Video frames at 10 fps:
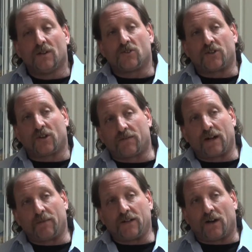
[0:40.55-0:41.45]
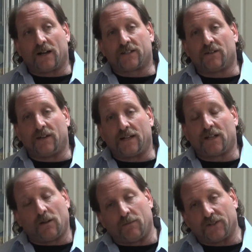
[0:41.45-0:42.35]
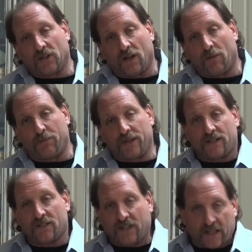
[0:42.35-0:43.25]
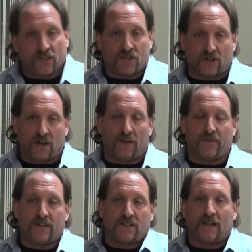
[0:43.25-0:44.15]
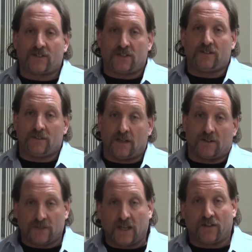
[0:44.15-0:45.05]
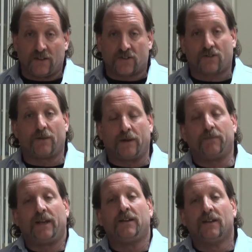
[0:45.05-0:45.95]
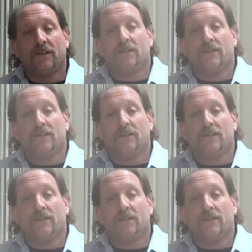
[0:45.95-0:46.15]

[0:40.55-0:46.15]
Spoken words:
So I turn around to my doctor and I tell him about the lump, and he says, take your shirt off, and he starts, yelling and screaming at me,